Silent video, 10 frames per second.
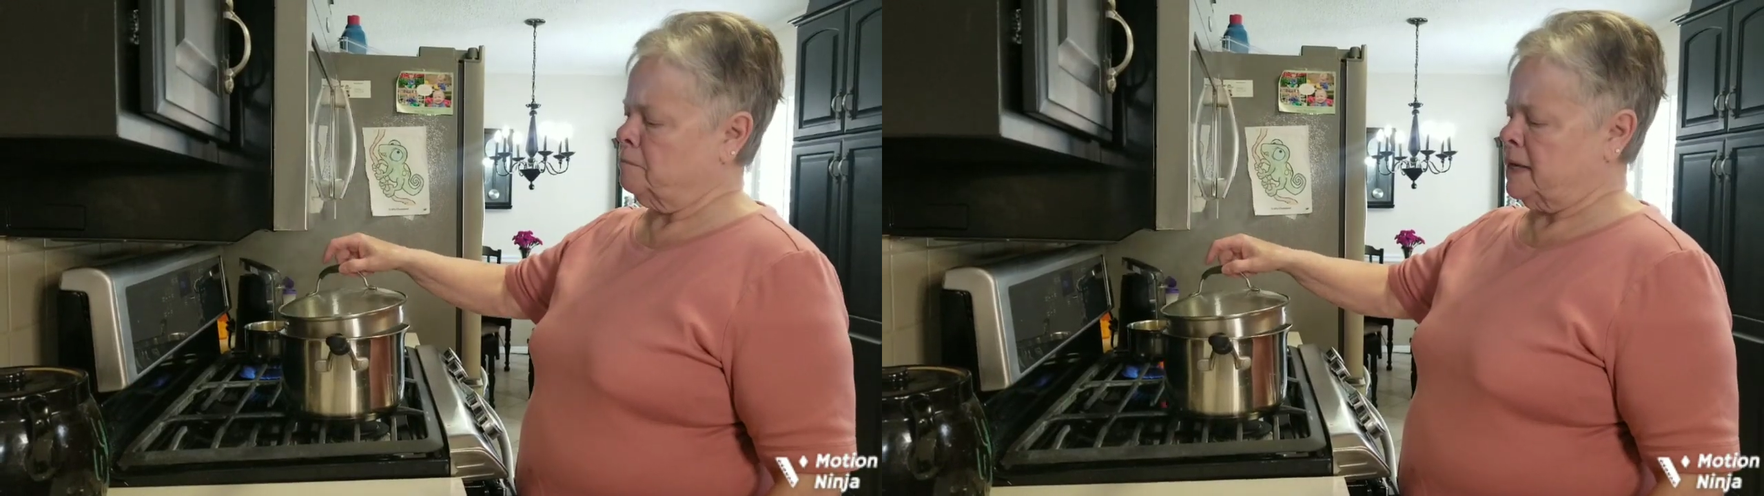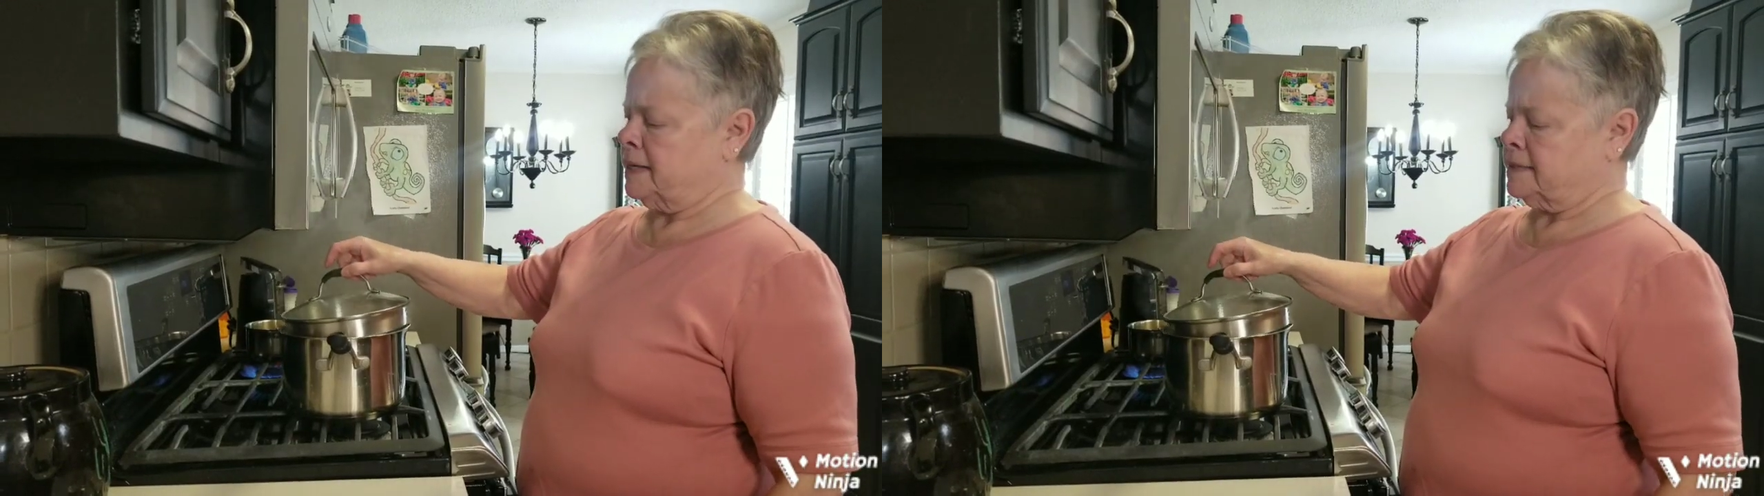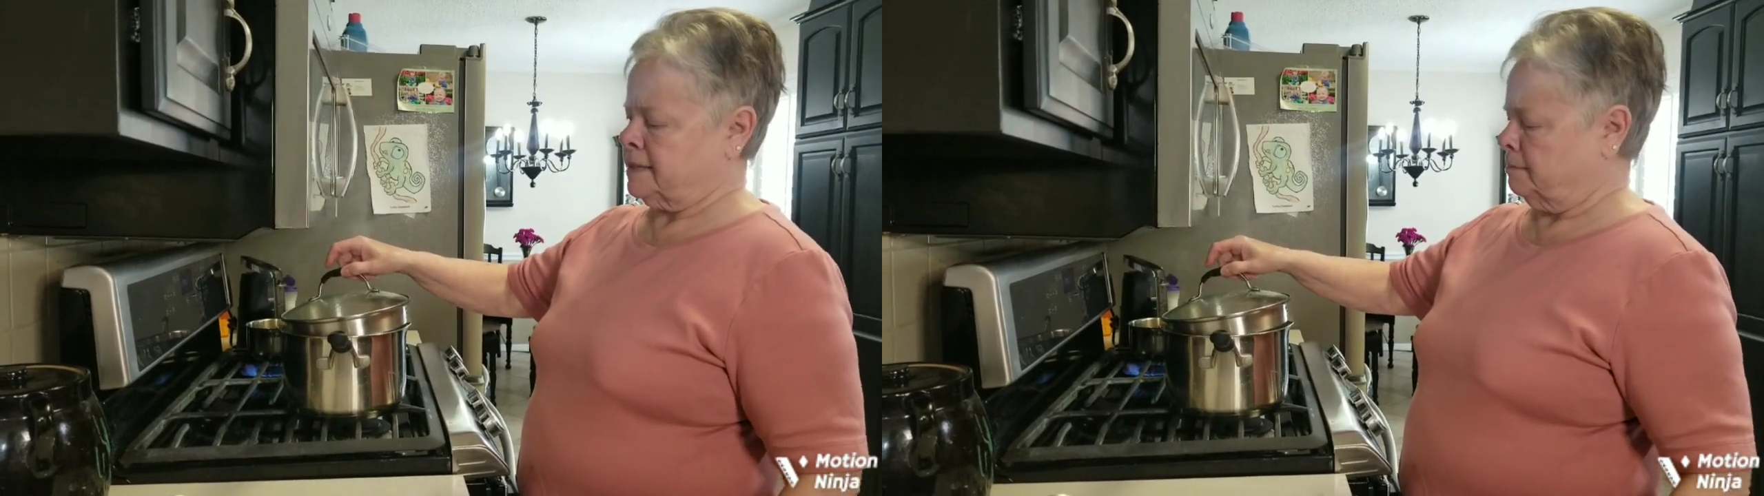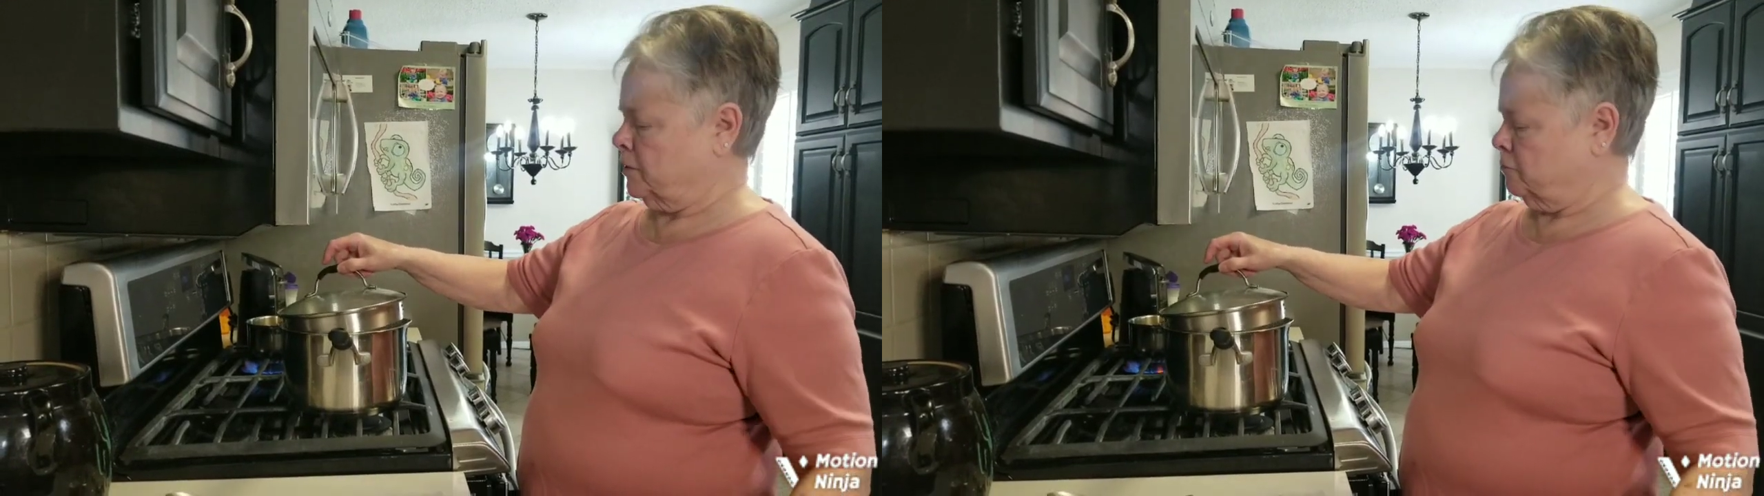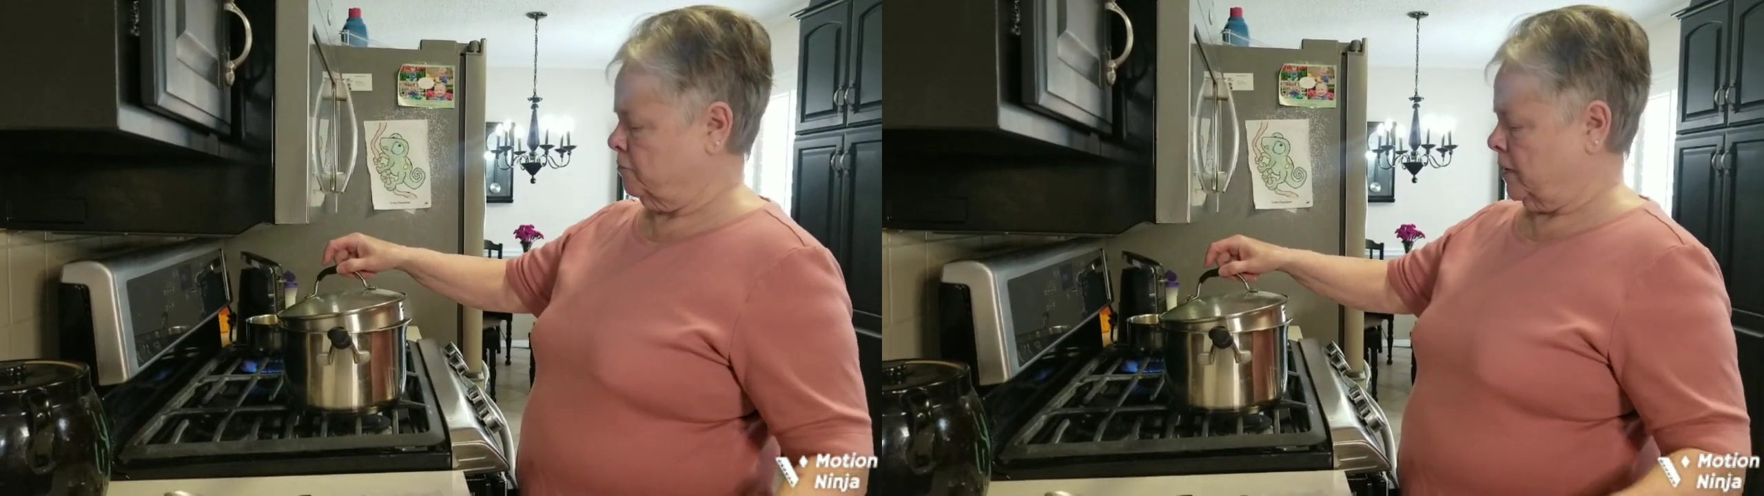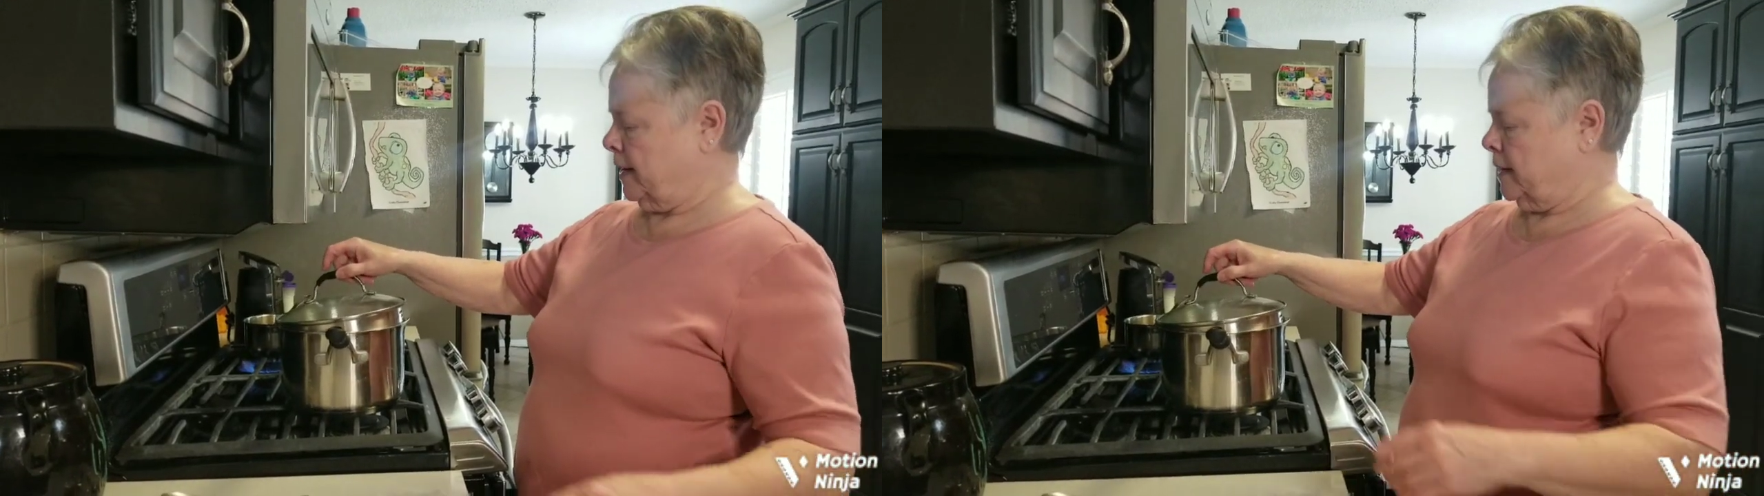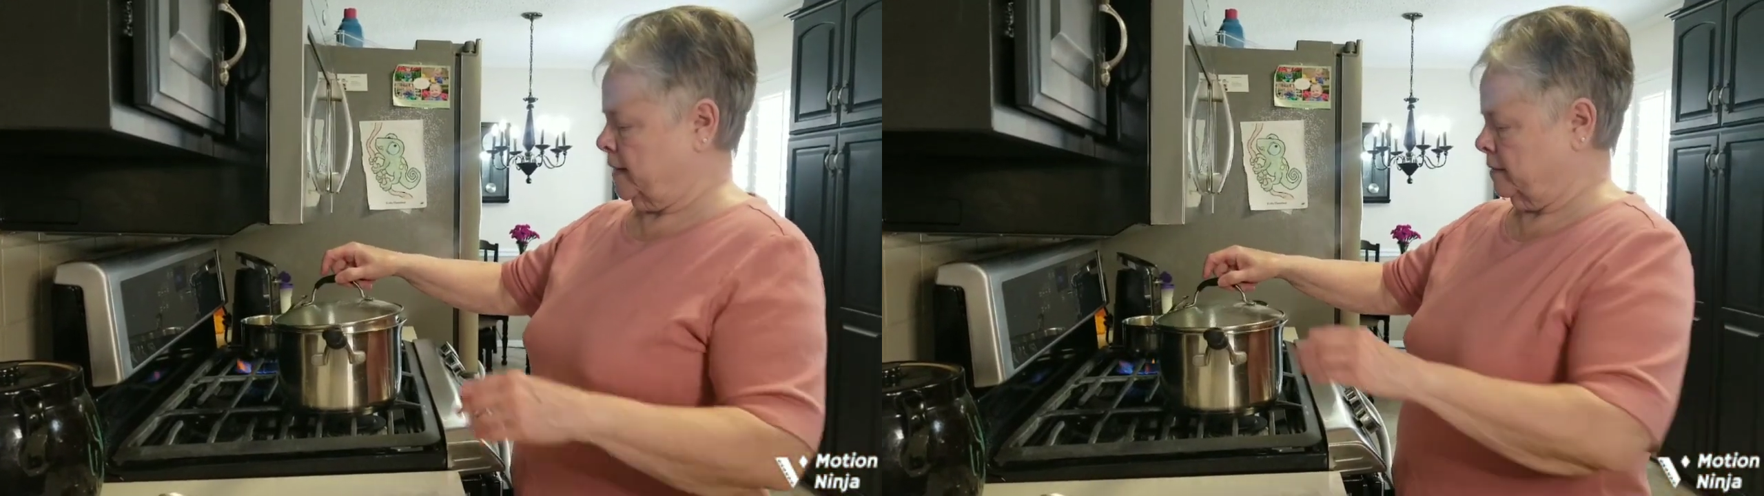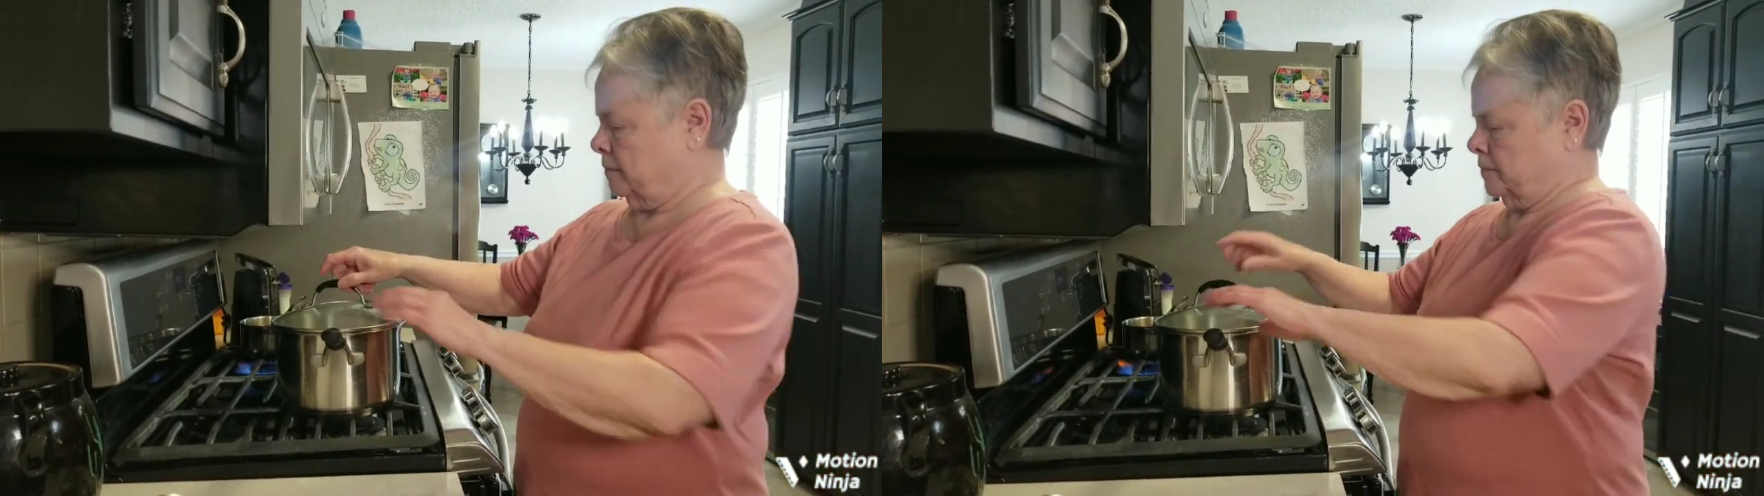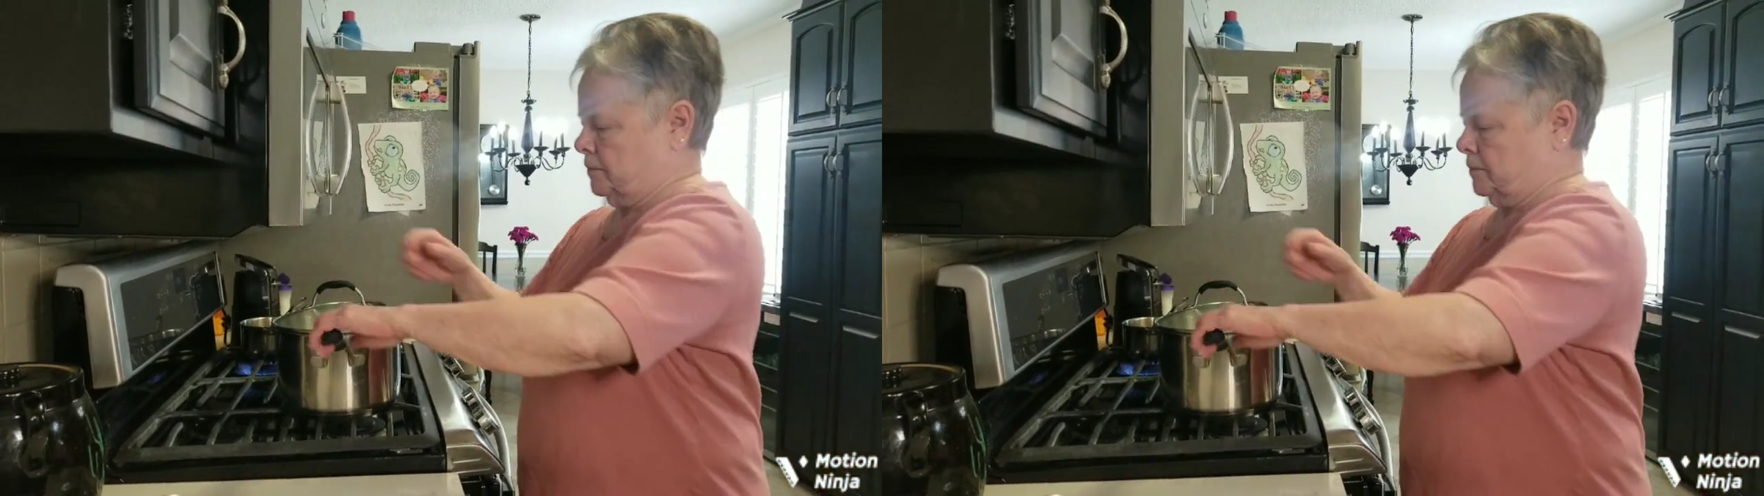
minutes. I'm going to drain it.